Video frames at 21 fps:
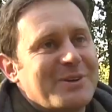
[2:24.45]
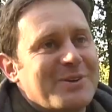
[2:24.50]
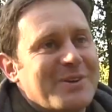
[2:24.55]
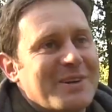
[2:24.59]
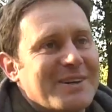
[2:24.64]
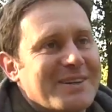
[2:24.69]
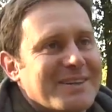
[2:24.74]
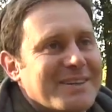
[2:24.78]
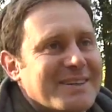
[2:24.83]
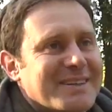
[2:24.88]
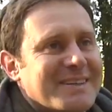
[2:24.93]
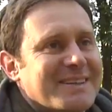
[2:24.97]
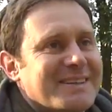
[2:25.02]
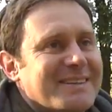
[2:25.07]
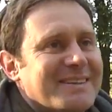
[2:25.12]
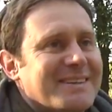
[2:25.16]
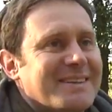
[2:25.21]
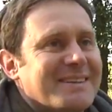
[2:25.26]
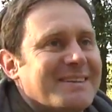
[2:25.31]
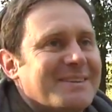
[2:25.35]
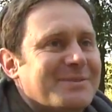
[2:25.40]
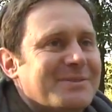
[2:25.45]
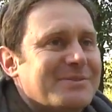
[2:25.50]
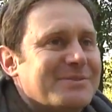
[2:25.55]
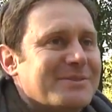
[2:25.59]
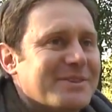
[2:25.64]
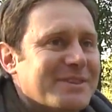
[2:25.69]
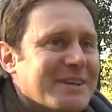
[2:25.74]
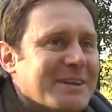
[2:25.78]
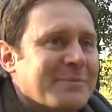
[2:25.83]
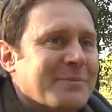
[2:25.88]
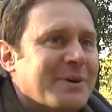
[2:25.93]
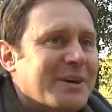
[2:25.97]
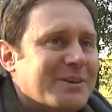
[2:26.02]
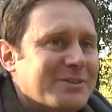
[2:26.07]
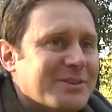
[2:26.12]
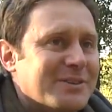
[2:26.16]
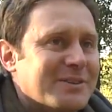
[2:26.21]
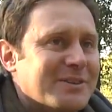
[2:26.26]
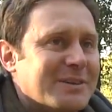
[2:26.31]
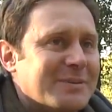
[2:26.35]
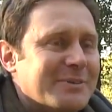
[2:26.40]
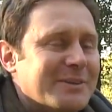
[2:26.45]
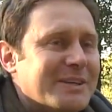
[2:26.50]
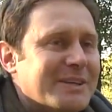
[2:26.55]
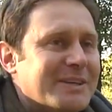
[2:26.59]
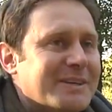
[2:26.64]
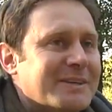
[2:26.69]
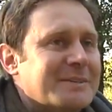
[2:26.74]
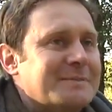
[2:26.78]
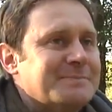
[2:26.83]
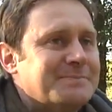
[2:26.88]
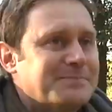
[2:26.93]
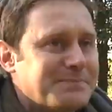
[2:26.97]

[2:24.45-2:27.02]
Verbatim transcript: Quite lucky in that we've got our microclimate here